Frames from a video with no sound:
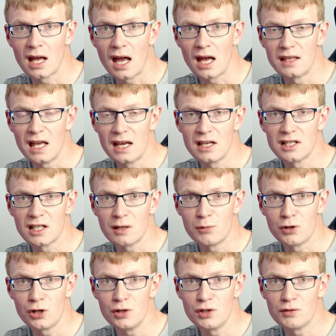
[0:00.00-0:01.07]
And then as the
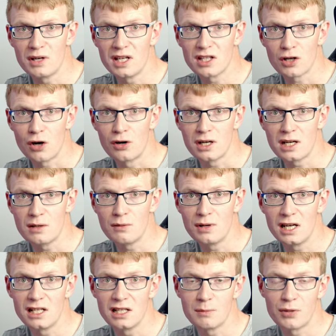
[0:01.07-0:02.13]
computer is restarting, we
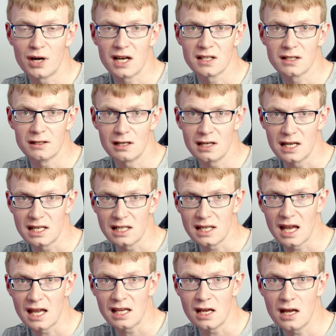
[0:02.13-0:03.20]
need to press the delete
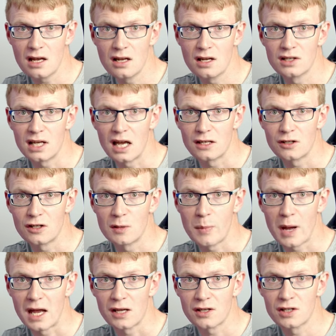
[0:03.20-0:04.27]
key to enter the
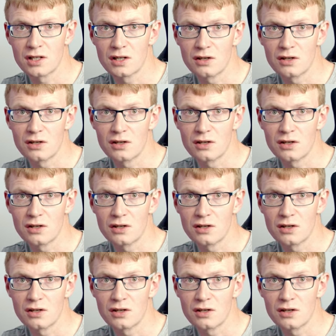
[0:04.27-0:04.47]
BIOS.